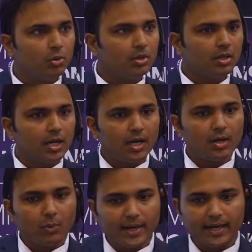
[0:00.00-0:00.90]
cool
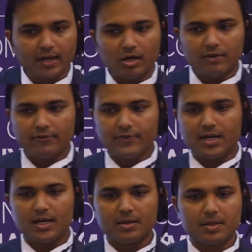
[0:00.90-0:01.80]
way of
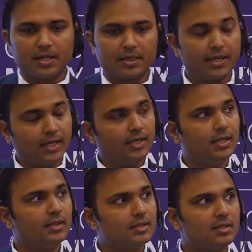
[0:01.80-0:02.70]

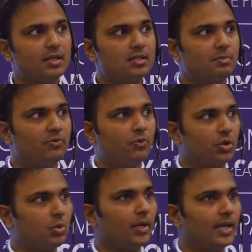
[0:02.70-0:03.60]
thickening the sludge before
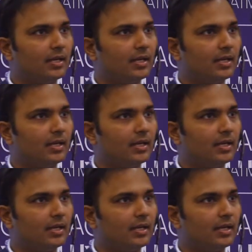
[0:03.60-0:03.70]
going